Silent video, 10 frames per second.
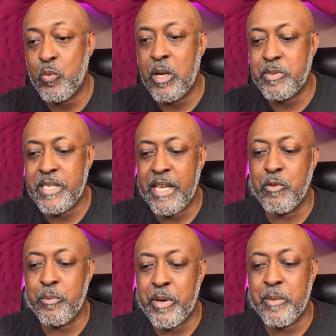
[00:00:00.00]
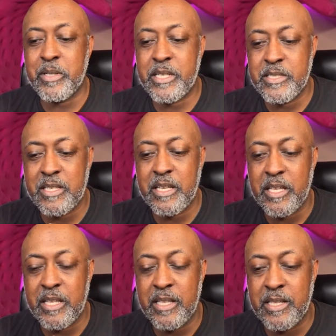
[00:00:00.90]
I'm saying, Republicans.
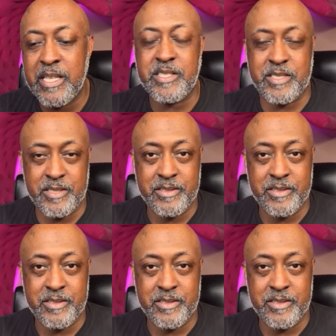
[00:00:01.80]
Listen,